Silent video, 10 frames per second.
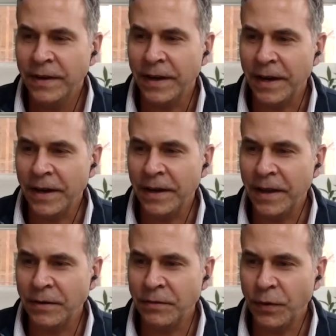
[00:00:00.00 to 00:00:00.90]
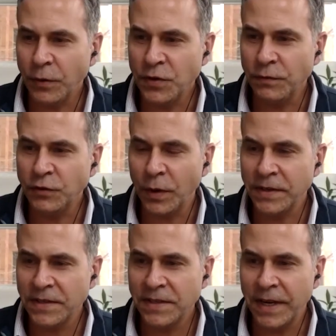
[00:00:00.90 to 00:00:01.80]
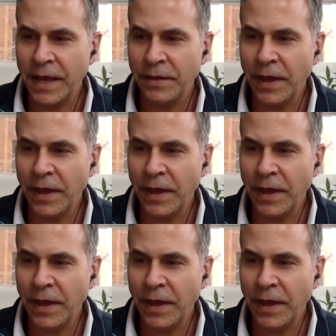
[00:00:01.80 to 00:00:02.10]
uh, and folks who've joined us today.